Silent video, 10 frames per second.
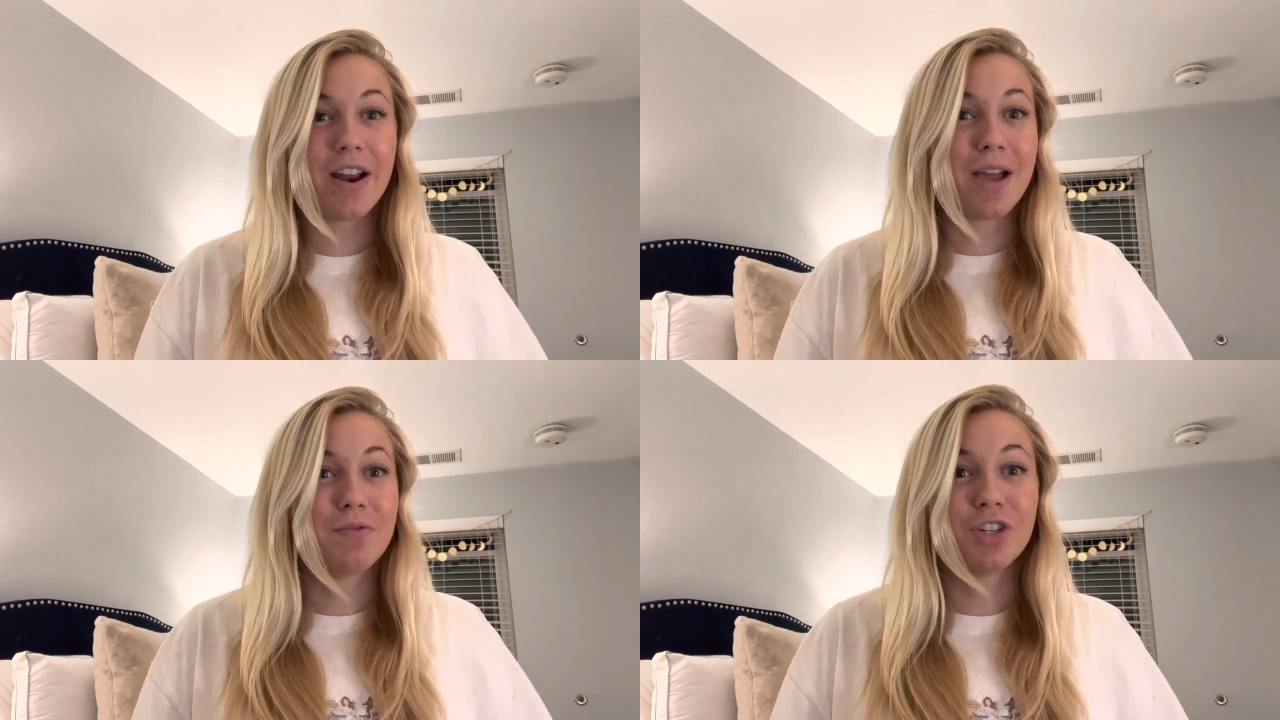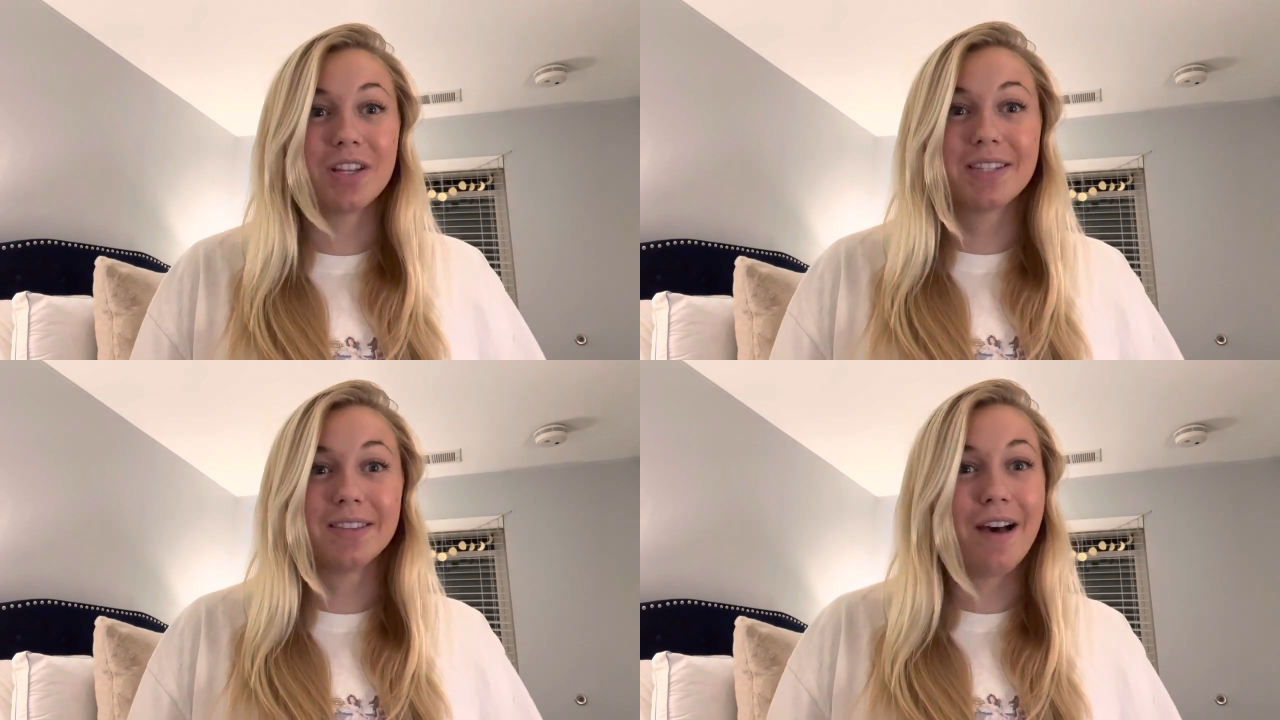and I would
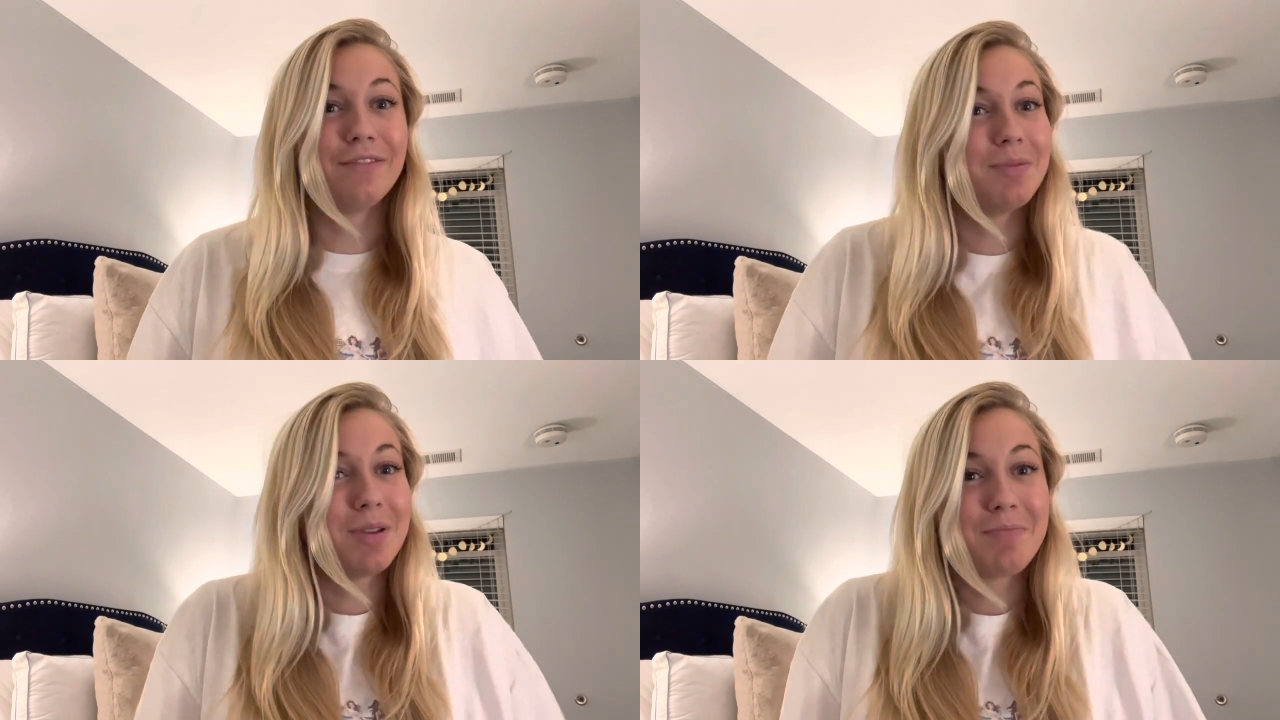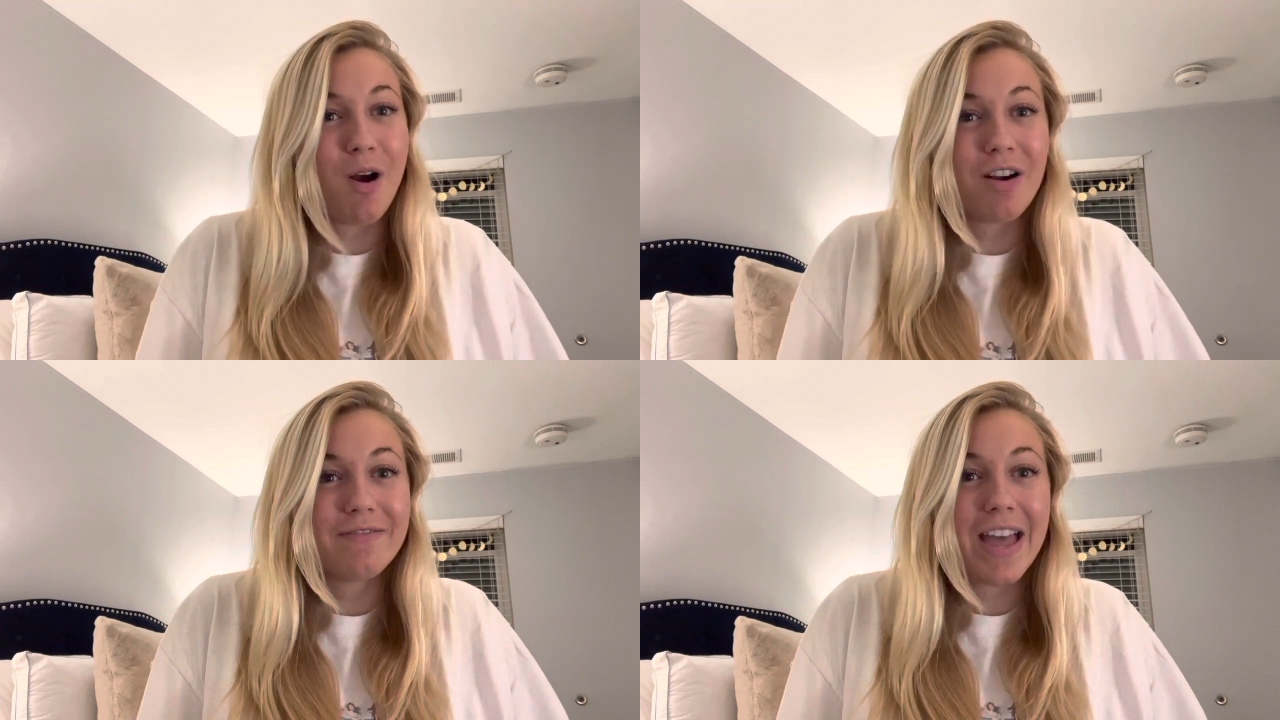just love to be a
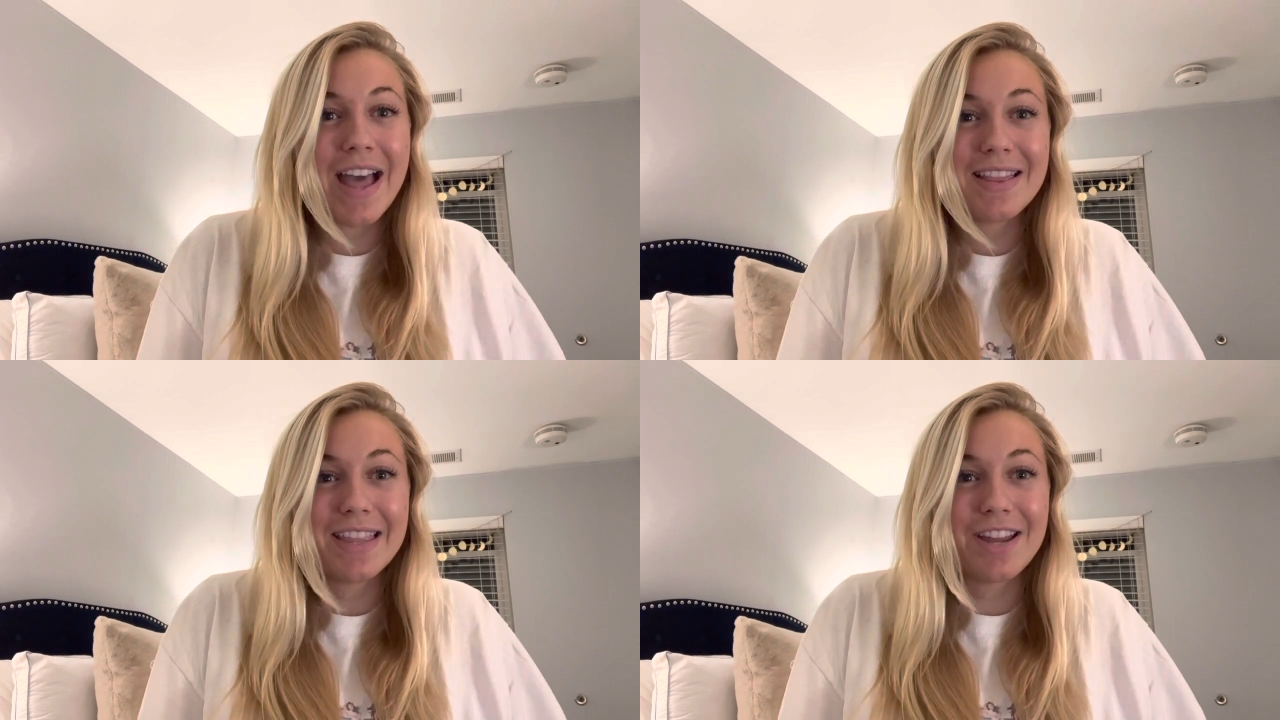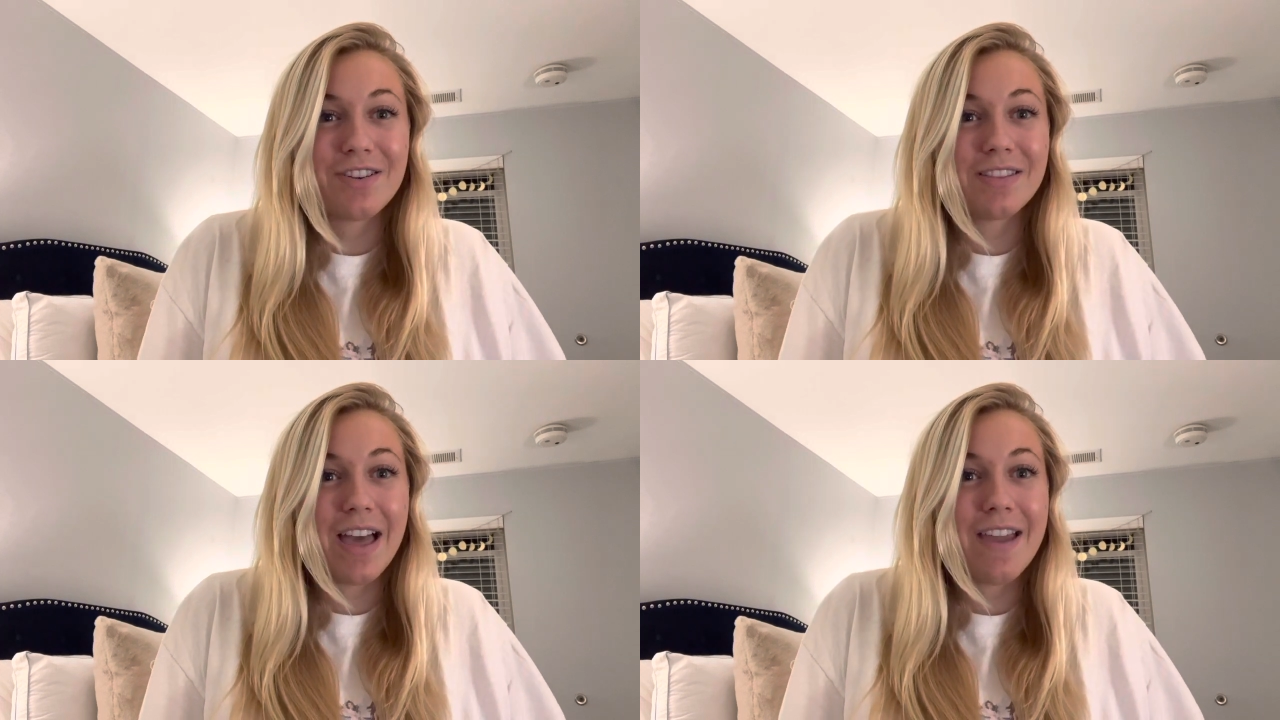part of that later
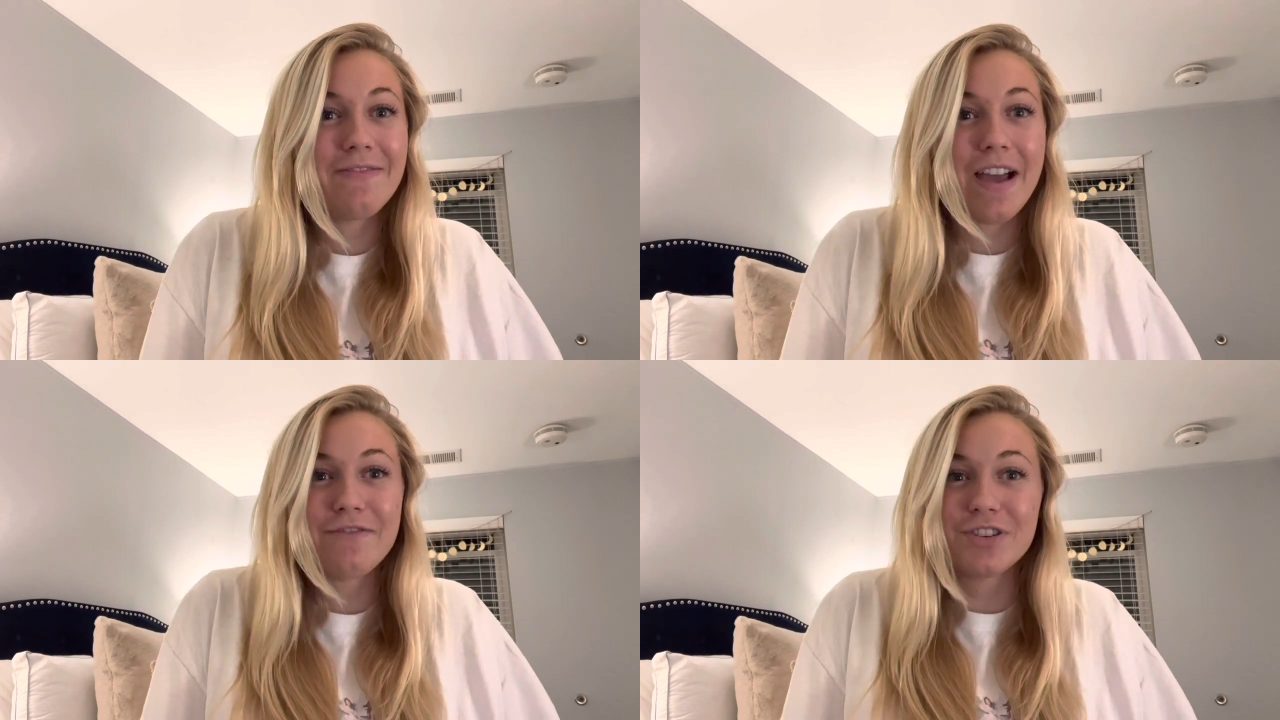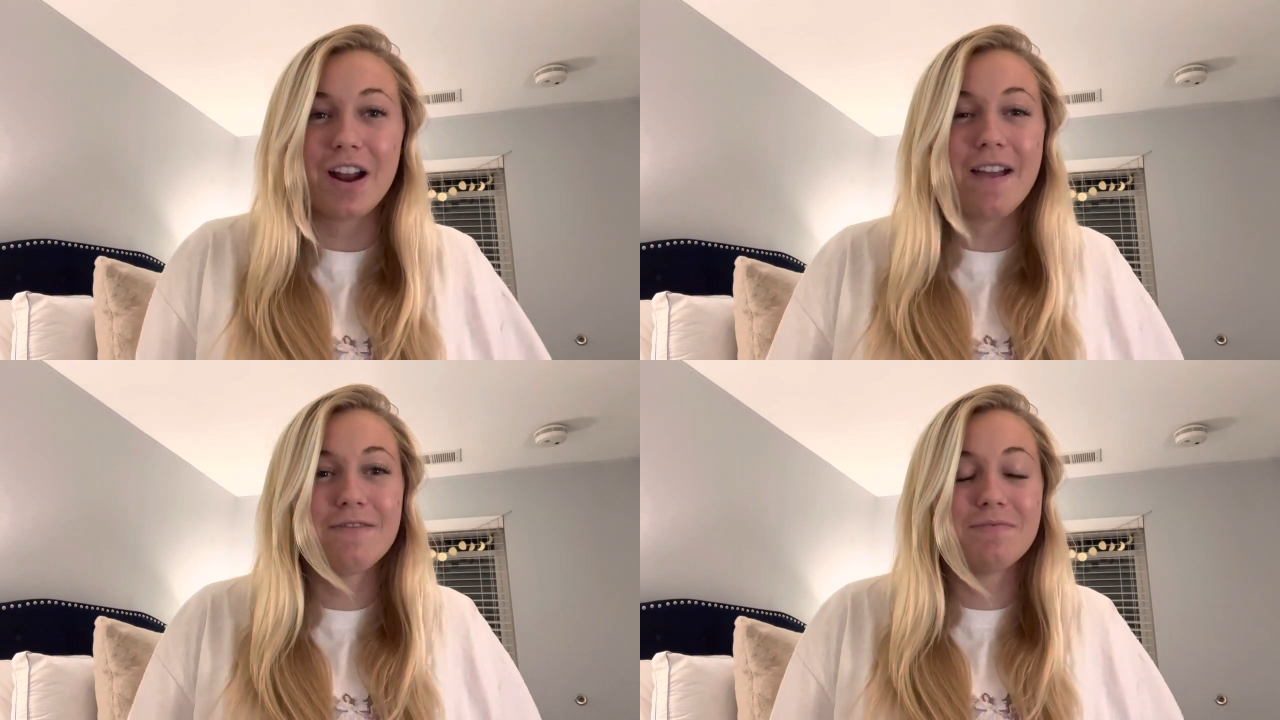in life after
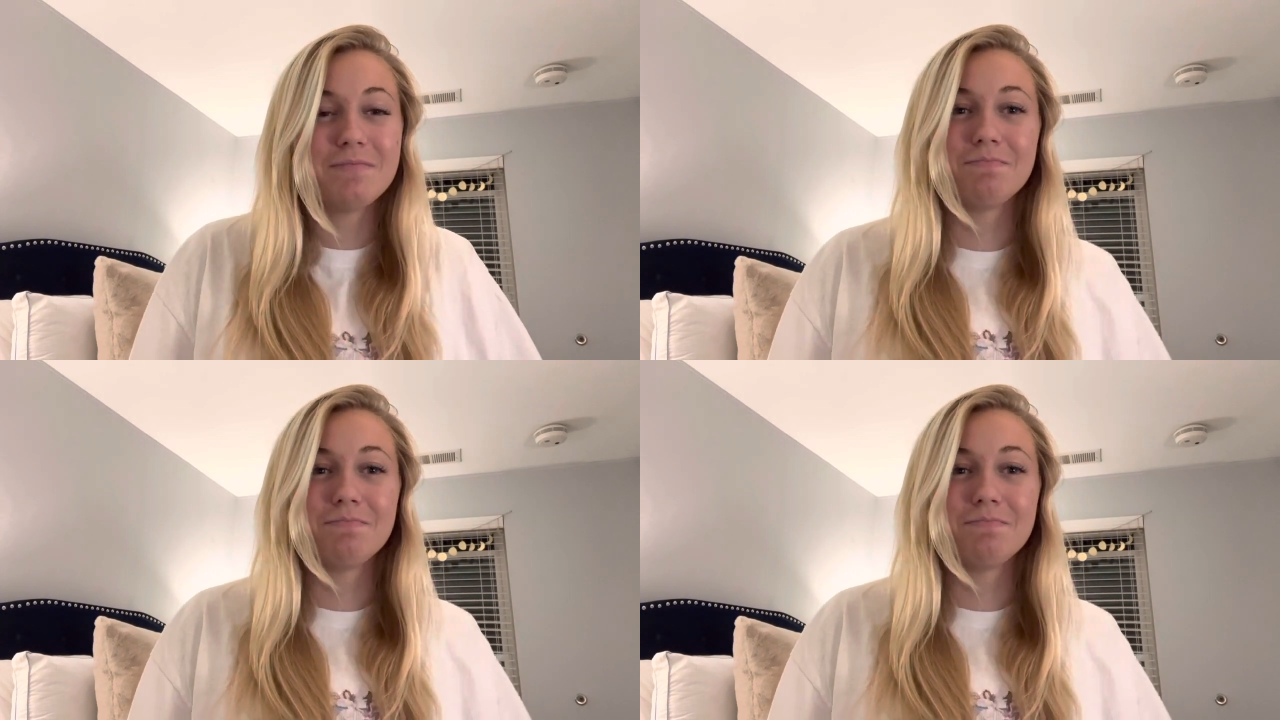I've